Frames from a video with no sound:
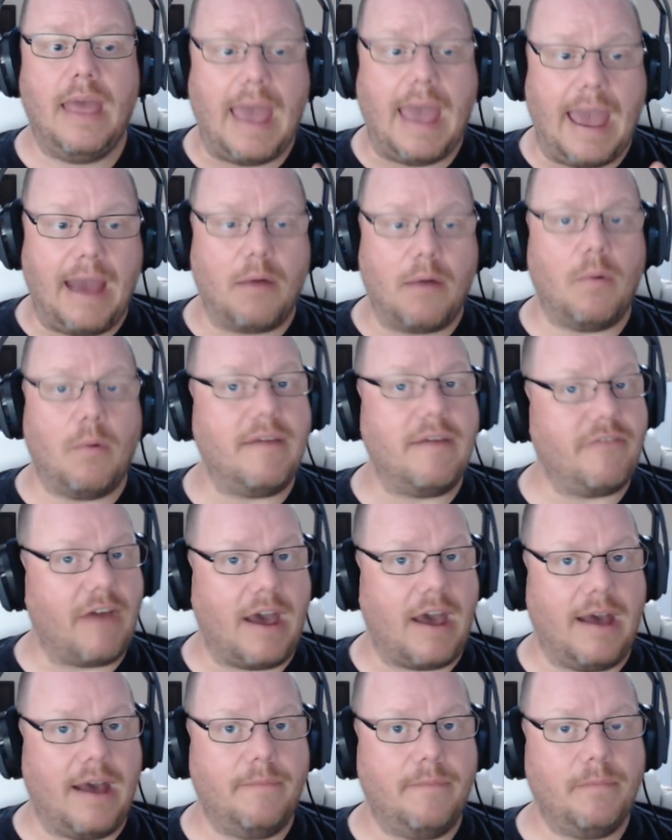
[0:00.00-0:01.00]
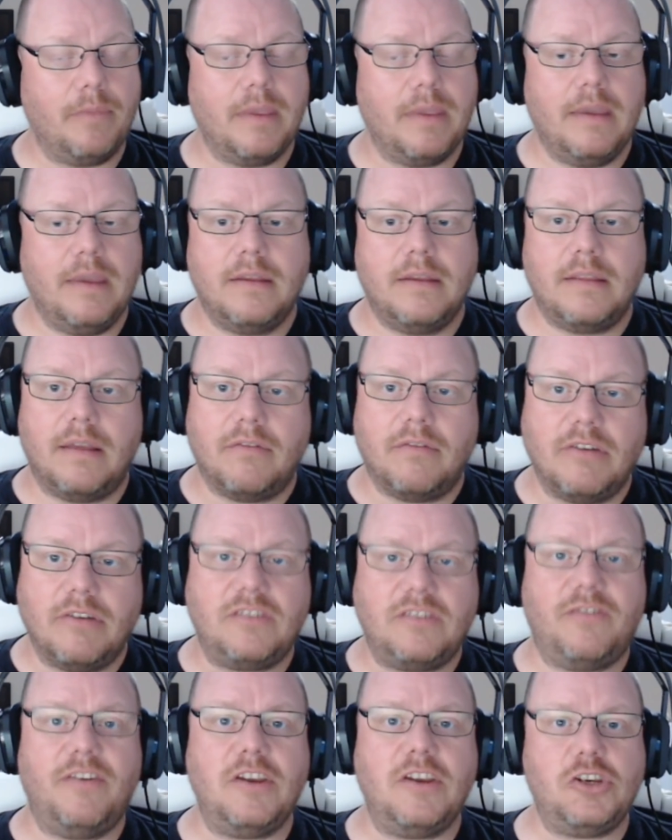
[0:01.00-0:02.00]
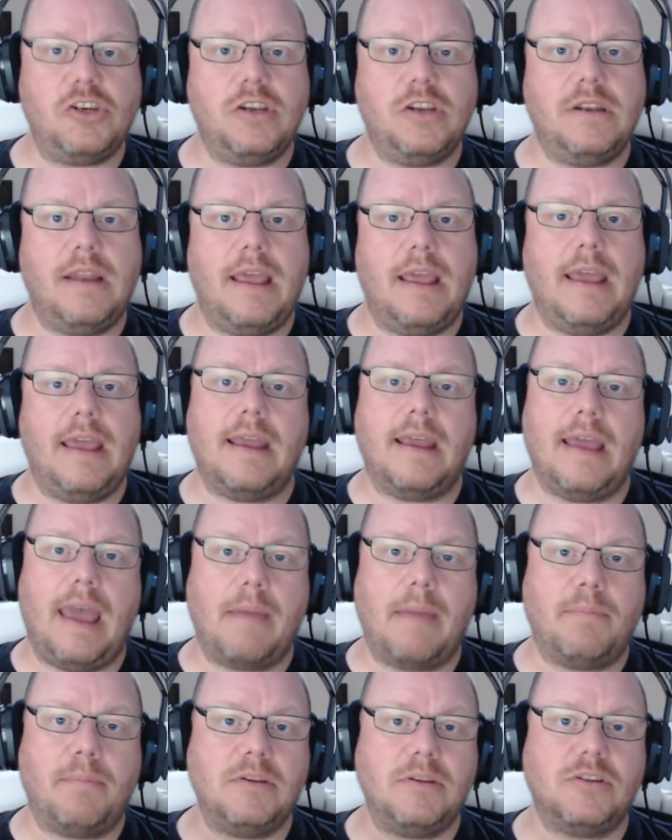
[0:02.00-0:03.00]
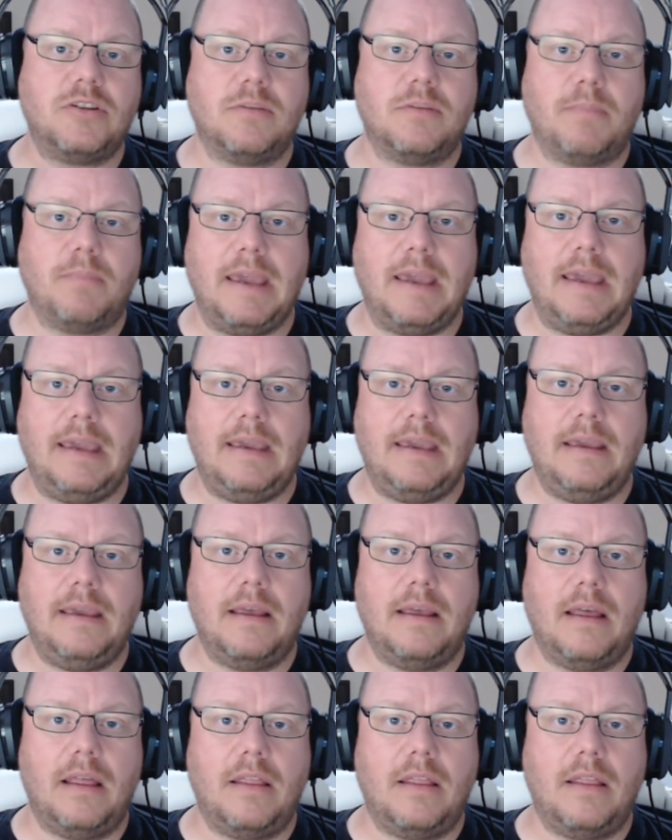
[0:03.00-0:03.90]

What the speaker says: However, there is fish in there that happen to be